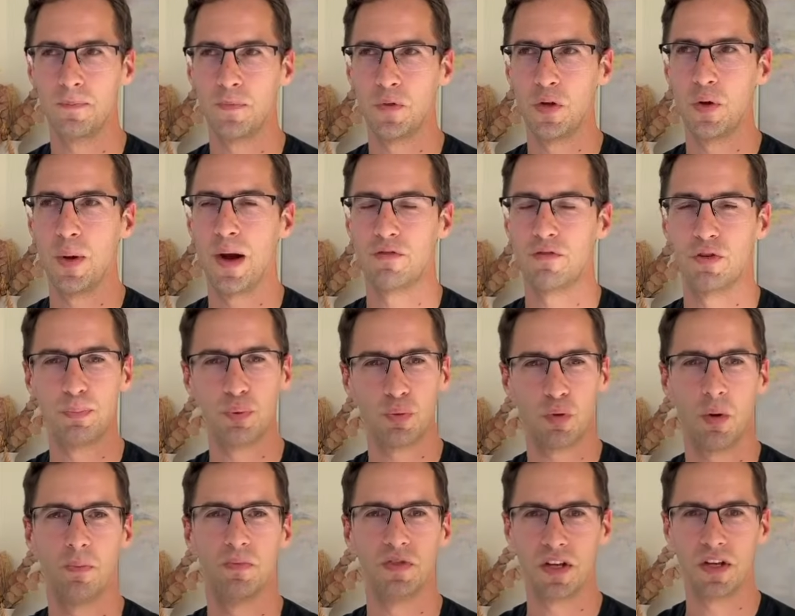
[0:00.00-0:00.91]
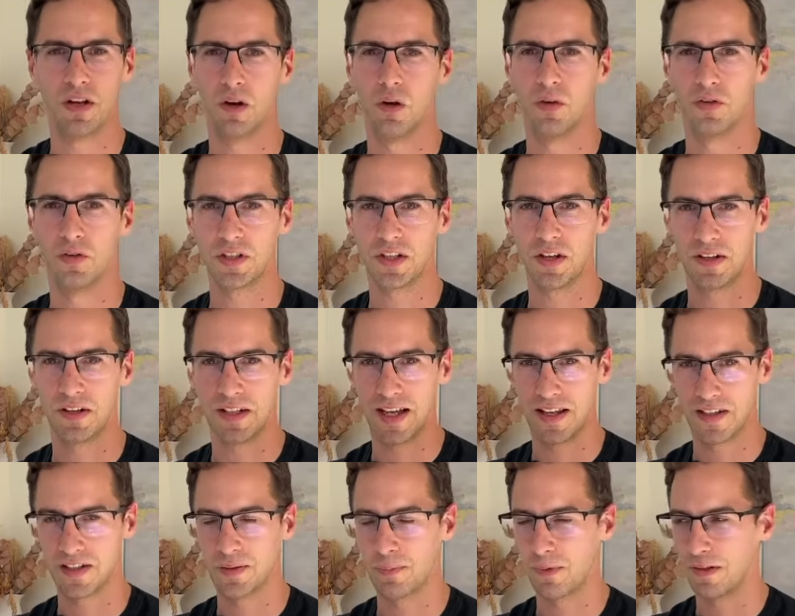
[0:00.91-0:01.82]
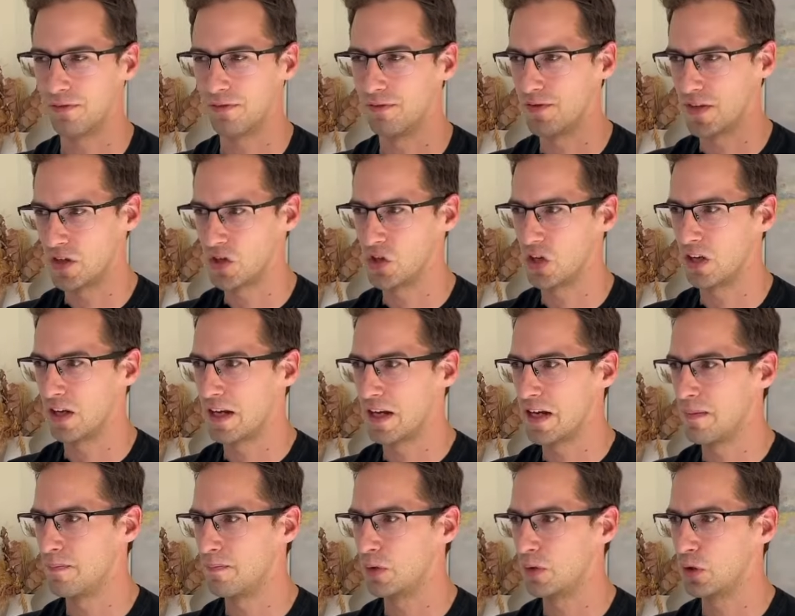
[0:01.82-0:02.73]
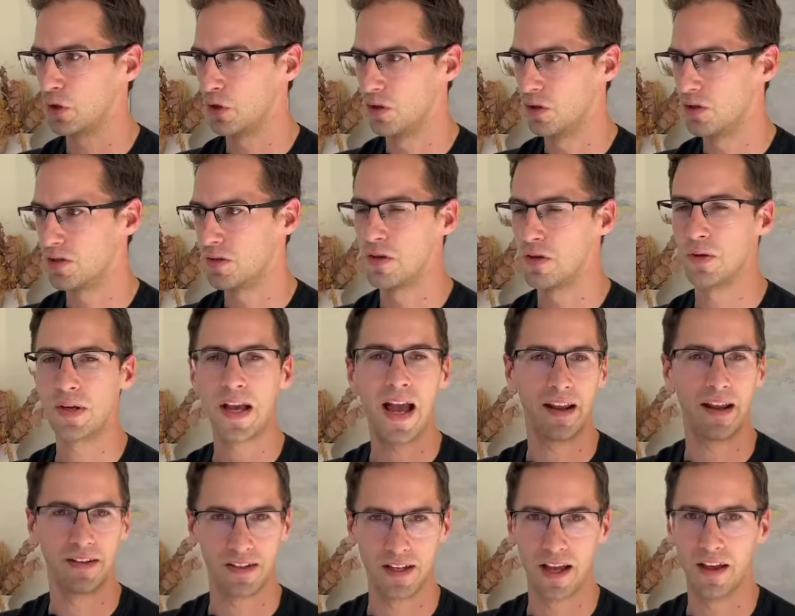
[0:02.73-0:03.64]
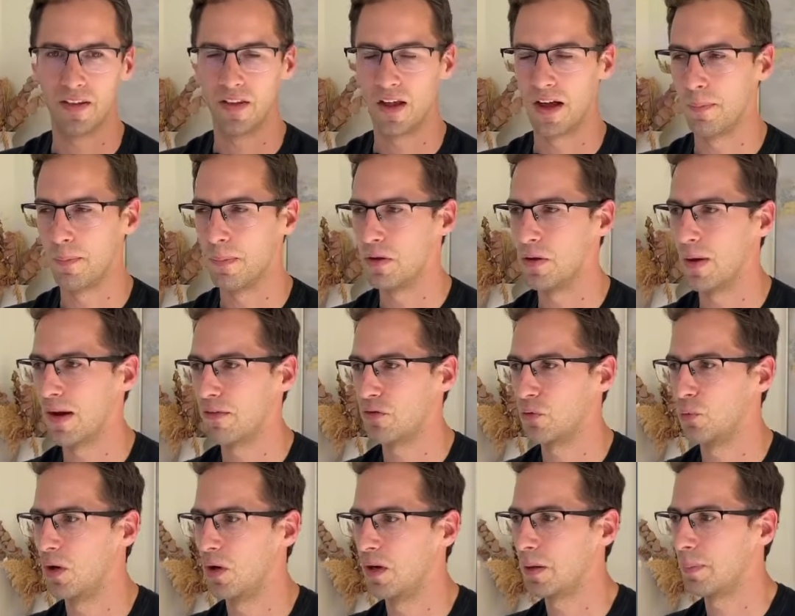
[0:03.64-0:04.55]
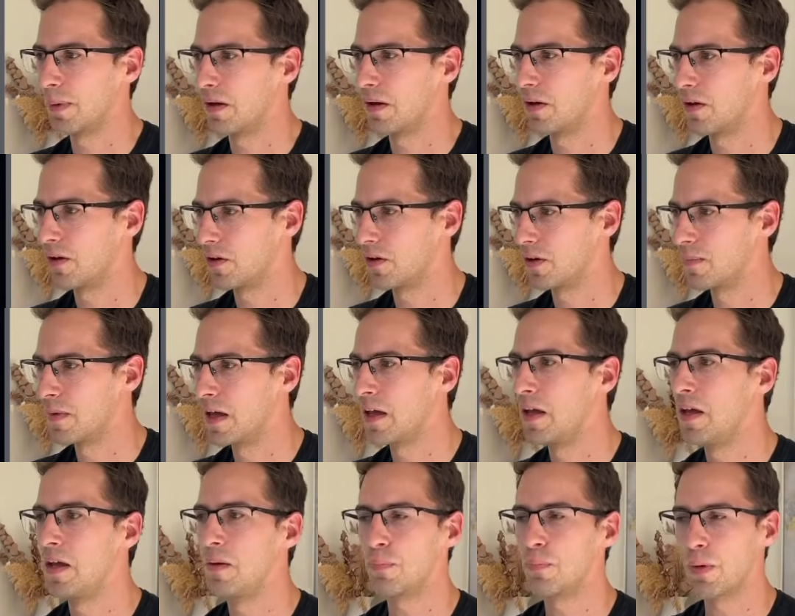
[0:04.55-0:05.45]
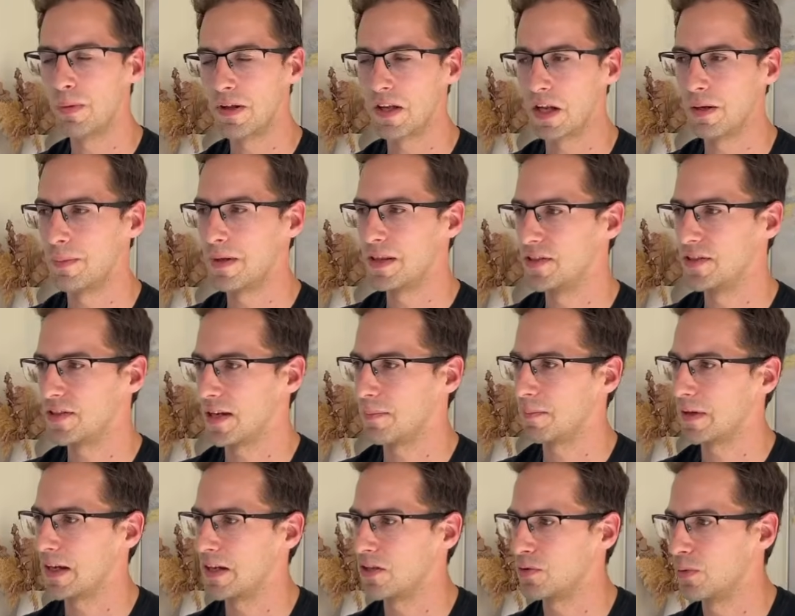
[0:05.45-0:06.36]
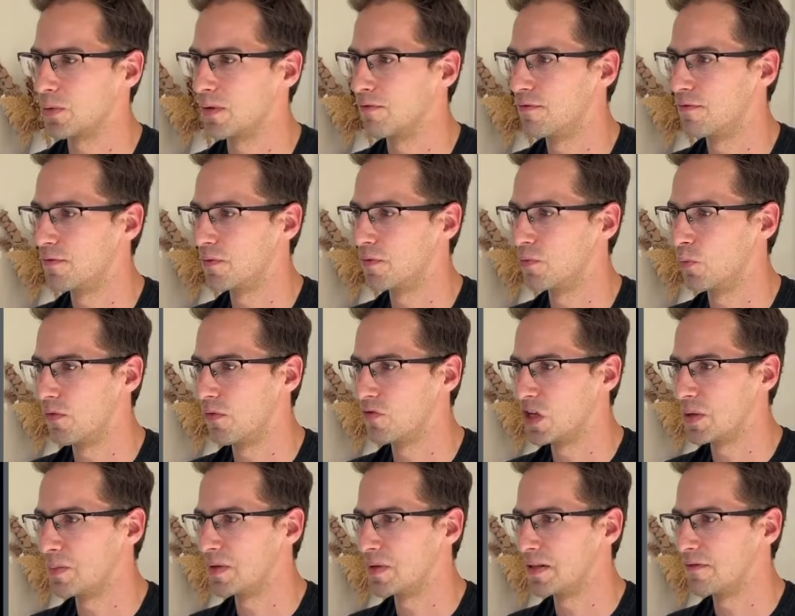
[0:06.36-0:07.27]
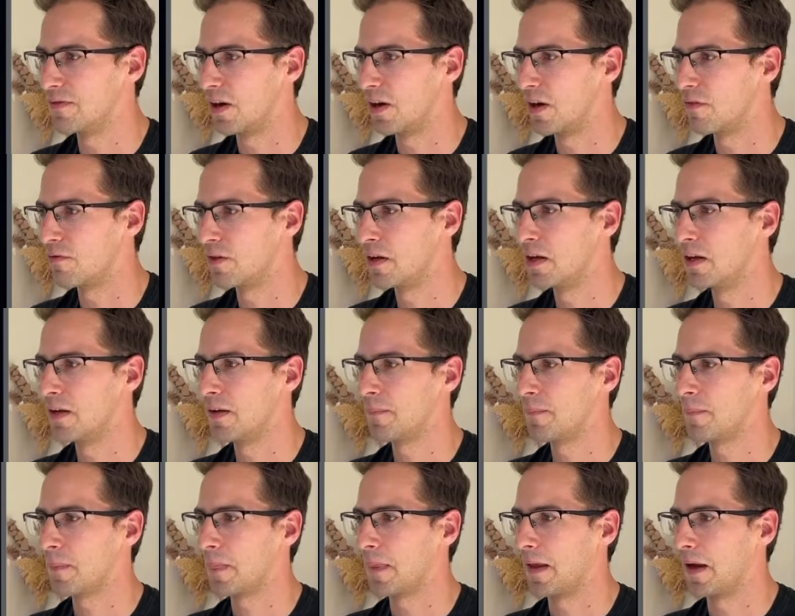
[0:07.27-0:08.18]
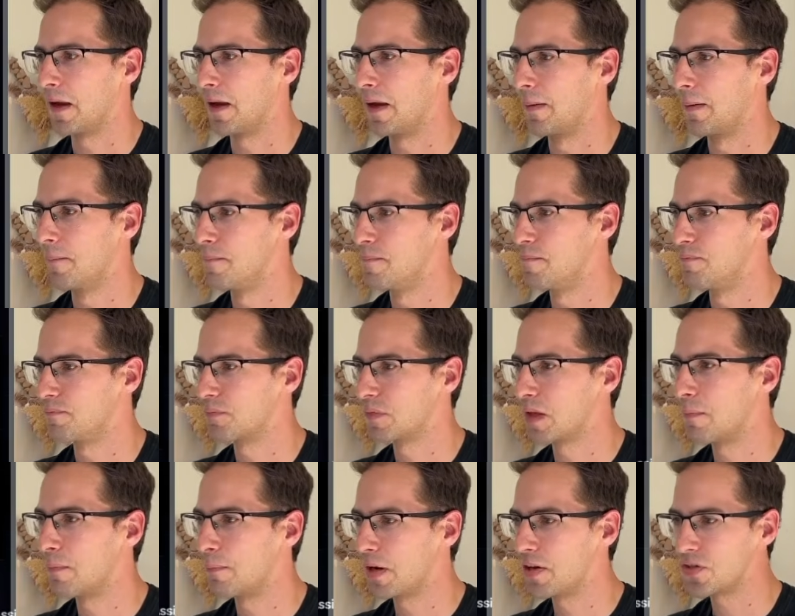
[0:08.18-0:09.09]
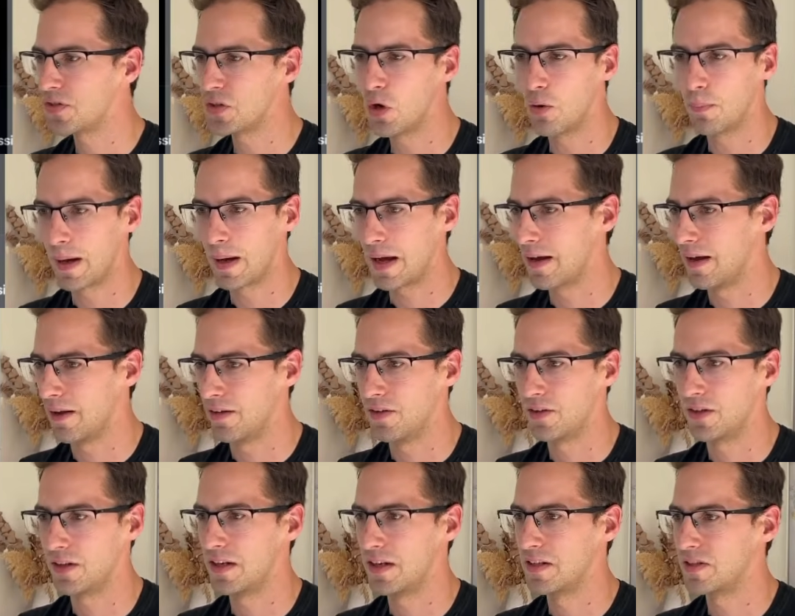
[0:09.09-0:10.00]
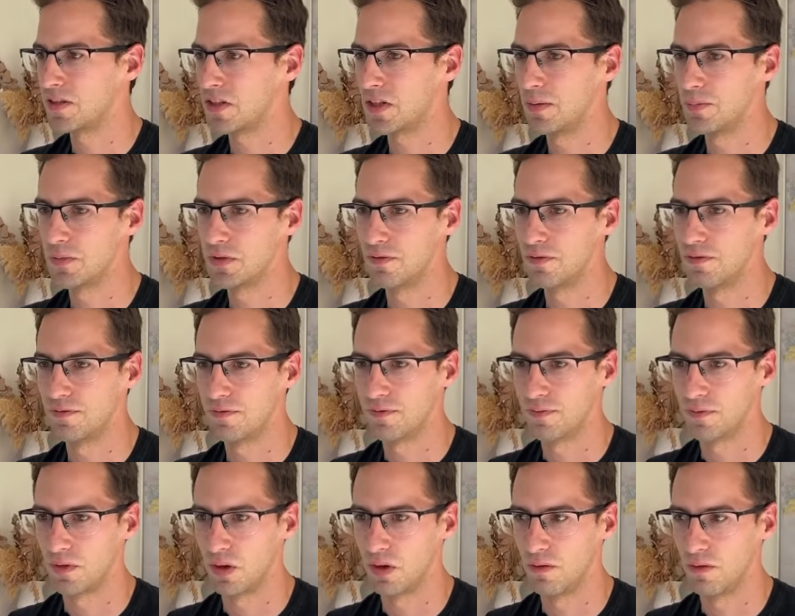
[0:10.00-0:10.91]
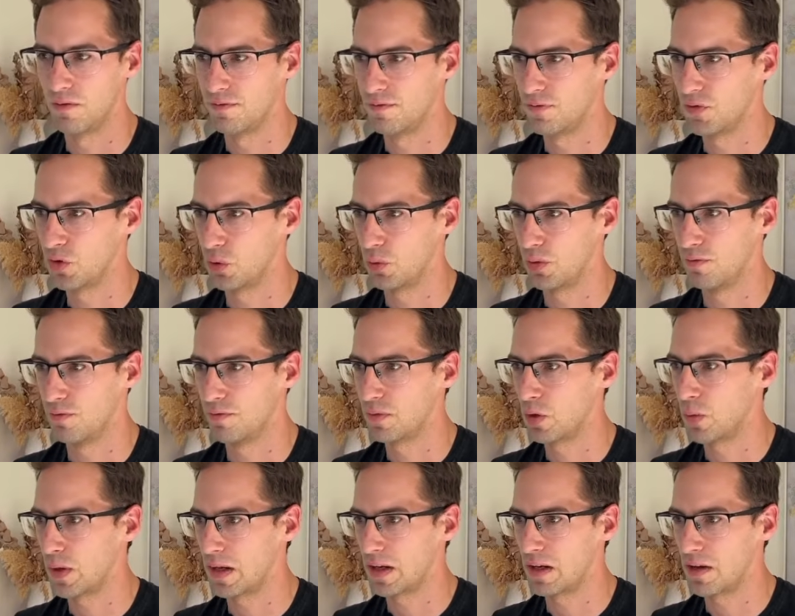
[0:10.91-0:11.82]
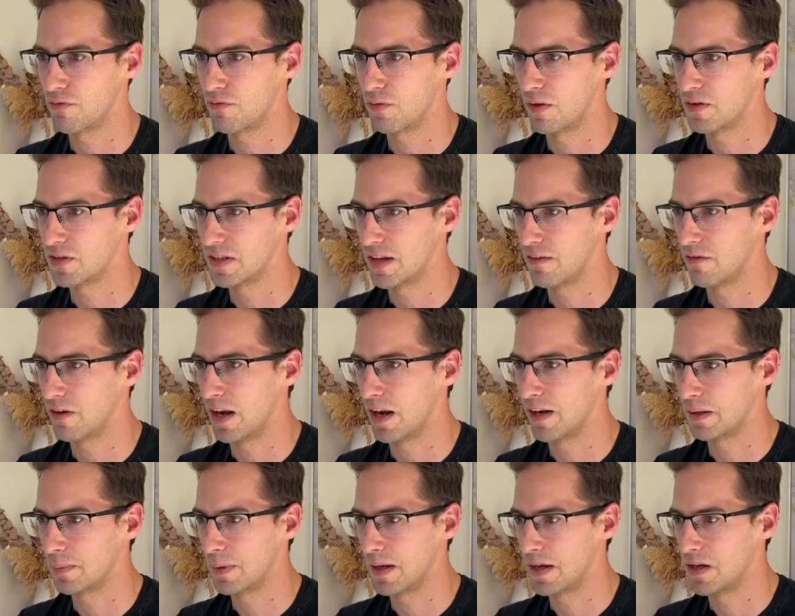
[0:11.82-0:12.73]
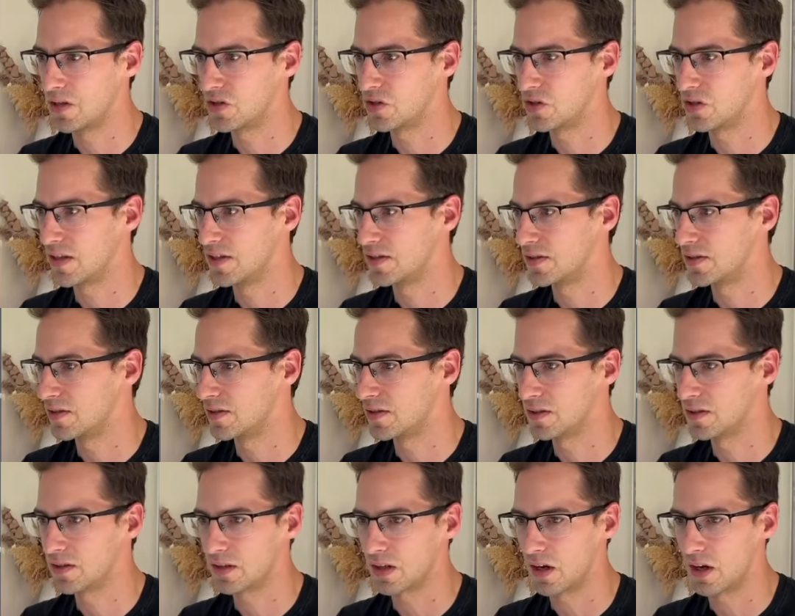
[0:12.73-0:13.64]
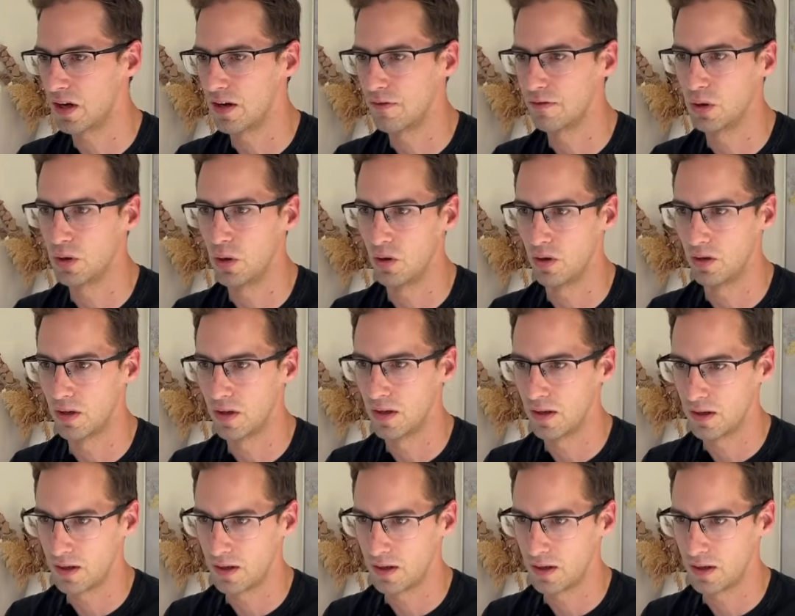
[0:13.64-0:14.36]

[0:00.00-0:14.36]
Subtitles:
you have to prompt it a lot to kind of get something visually good. You can get there, but you have to work a bit harder. Probably going to be the same case with GPT-5. But it's not bad in terms of sort of quickly throwing together a landing page. This has kind of got